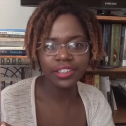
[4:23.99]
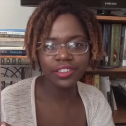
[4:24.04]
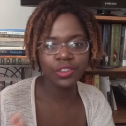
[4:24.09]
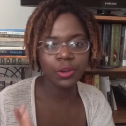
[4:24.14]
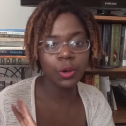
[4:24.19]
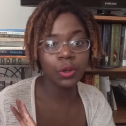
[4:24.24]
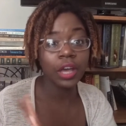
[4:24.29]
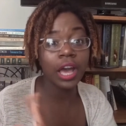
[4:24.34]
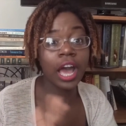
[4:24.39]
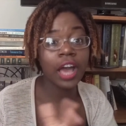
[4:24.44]

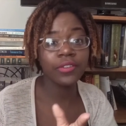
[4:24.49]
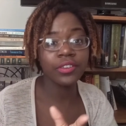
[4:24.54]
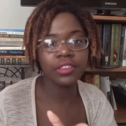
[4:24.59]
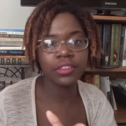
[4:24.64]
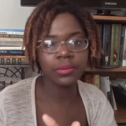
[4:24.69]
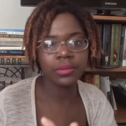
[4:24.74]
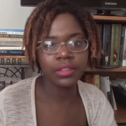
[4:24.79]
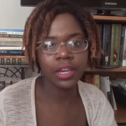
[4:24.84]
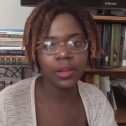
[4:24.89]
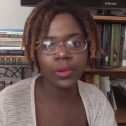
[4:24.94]
So obviously
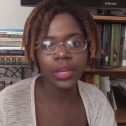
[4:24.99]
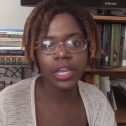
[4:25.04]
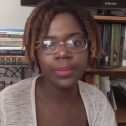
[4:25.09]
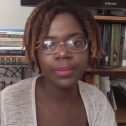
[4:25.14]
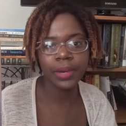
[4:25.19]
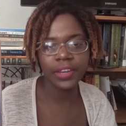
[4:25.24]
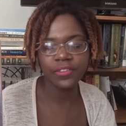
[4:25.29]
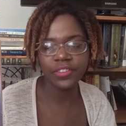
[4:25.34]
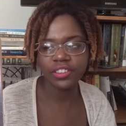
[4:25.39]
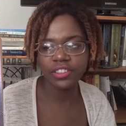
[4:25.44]
it was not written
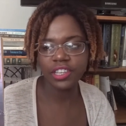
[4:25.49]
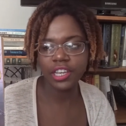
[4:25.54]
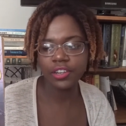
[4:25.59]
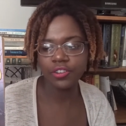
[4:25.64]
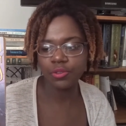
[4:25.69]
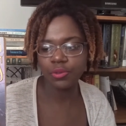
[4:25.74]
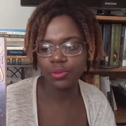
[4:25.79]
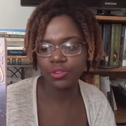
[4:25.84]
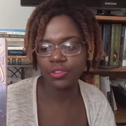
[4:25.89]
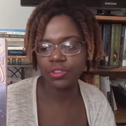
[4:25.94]
by VC
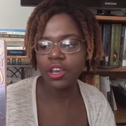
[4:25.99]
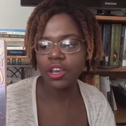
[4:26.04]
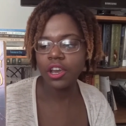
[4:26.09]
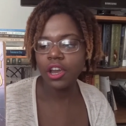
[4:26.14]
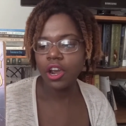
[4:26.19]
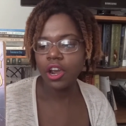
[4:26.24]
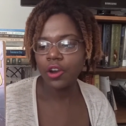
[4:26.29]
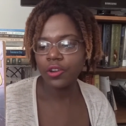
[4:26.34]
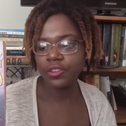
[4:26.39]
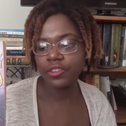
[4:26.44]
Andrews
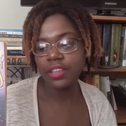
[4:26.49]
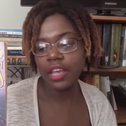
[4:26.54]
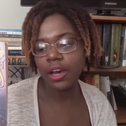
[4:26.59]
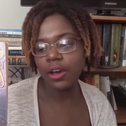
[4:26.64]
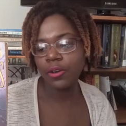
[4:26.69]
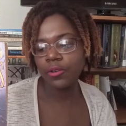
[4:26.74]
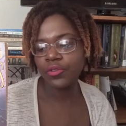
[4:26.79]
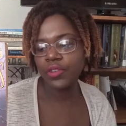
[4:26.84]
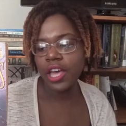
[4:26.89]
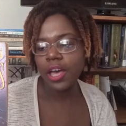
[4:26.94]

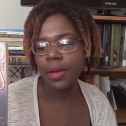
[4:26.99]
herself.